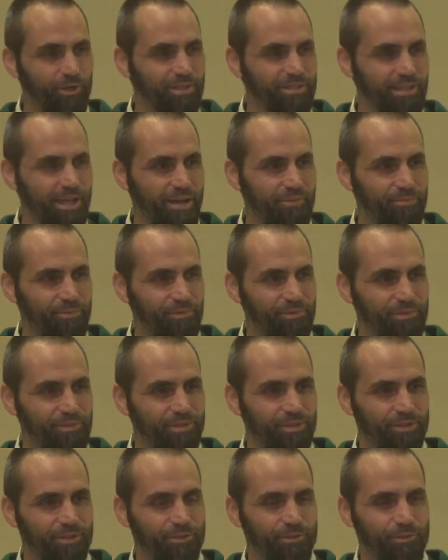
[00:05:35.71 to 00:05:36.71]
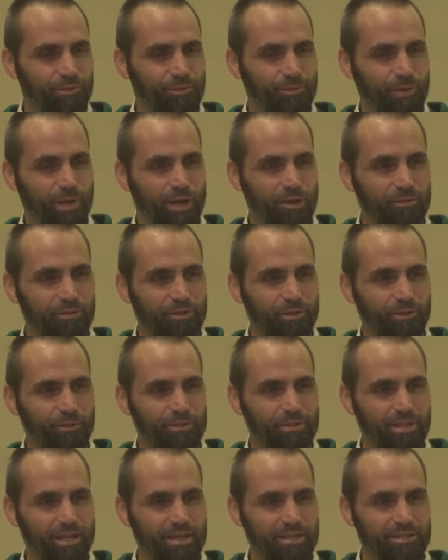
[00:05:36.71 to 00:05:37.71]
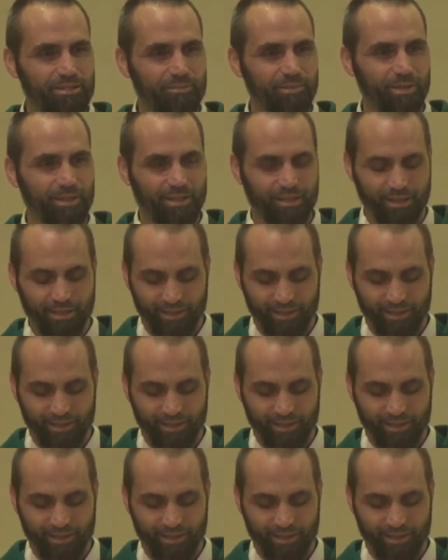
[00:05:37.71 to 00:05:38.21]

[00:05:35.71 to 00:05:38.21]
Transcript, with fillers: examples throughout the Old Testament